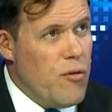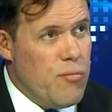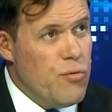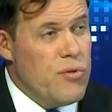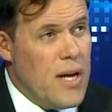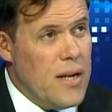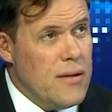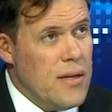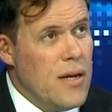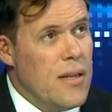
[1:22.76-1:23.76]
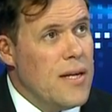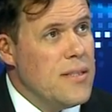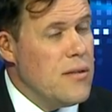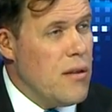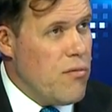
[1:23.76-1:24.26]
of brutality, and
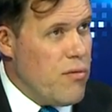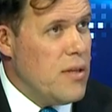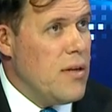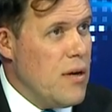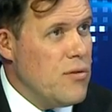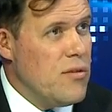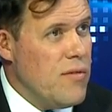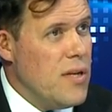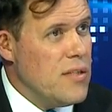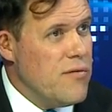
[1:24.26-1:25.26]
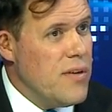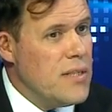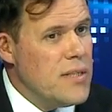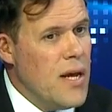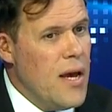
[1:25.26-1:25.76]
that's the threat that our civilians
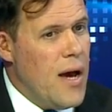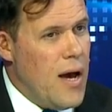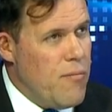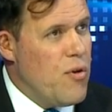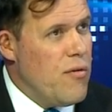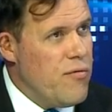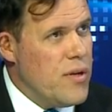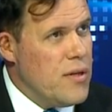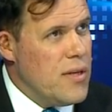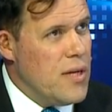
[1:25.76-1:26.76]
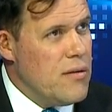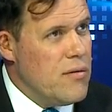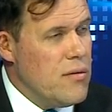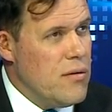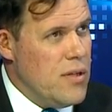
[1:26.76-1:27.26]
face. I'm confident
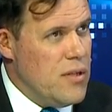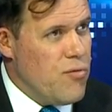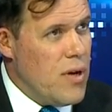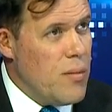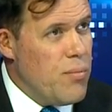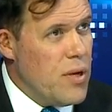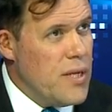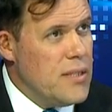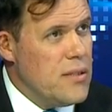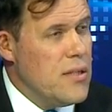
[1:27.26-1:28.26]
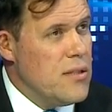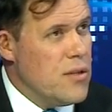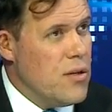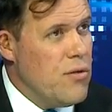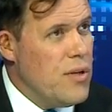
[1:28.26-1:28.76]
that Israeli police,
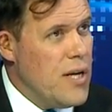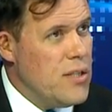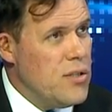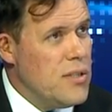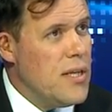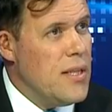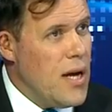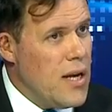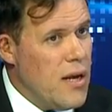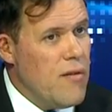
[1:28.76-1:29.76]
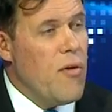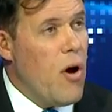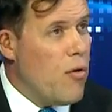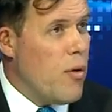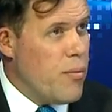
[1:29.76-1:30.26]
security agency, and the IDF
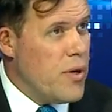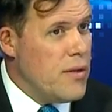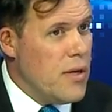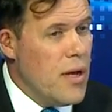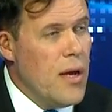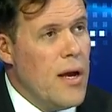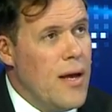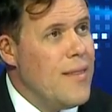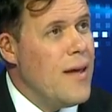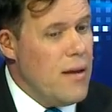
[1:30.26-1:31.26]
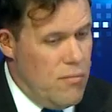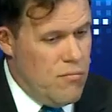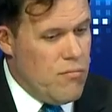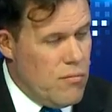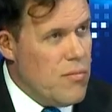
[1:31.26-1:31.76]
are operating, and they
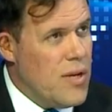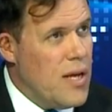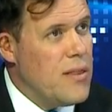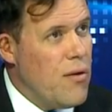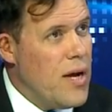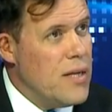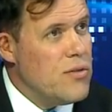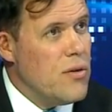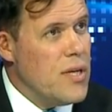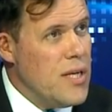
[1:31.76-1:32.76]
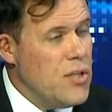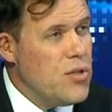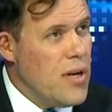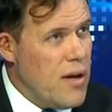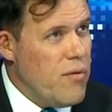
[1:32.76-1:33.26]
get their hands on each
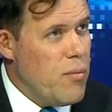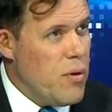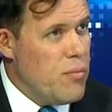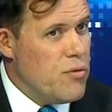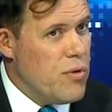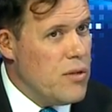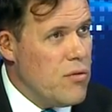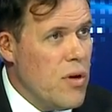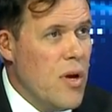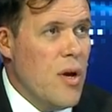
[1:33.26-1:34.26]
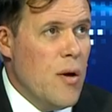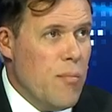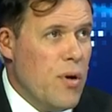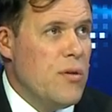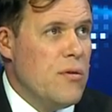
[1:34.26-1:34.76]
and every perpetrator.
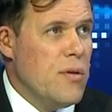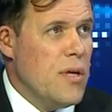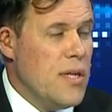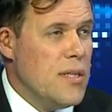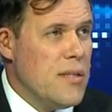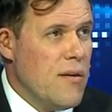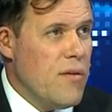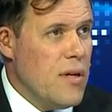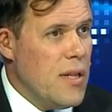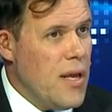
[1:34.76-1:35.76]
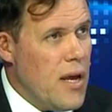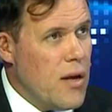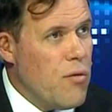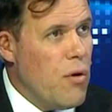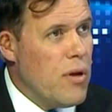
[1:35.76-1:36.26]
But it is definitely a
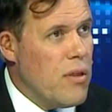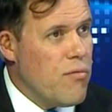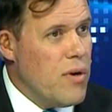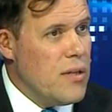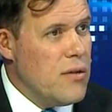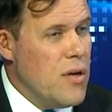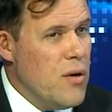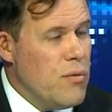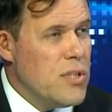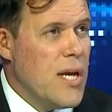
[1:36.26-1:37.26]
growing threat which